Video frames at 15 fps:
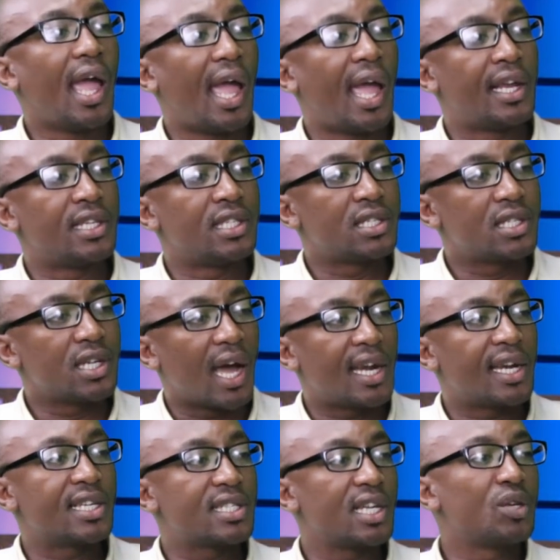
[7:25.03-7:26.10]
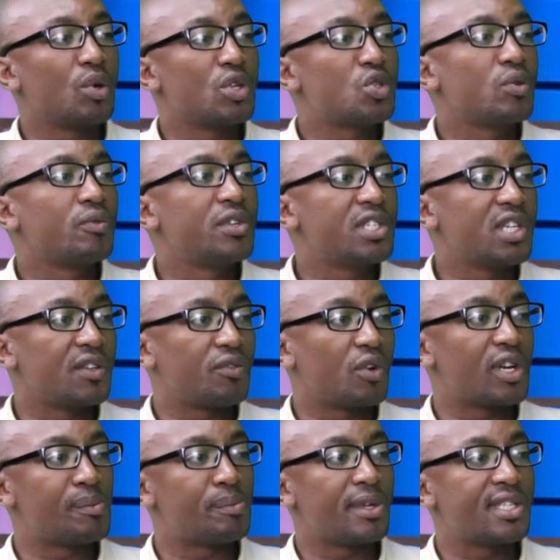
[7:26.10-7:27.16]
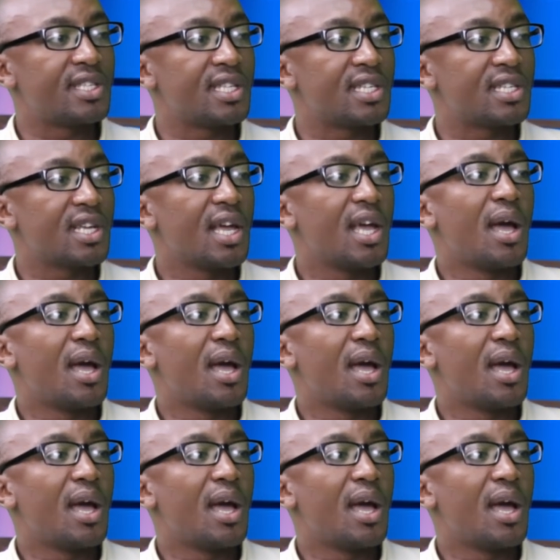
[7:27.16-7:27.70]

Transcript: and understand what's your vision for the business.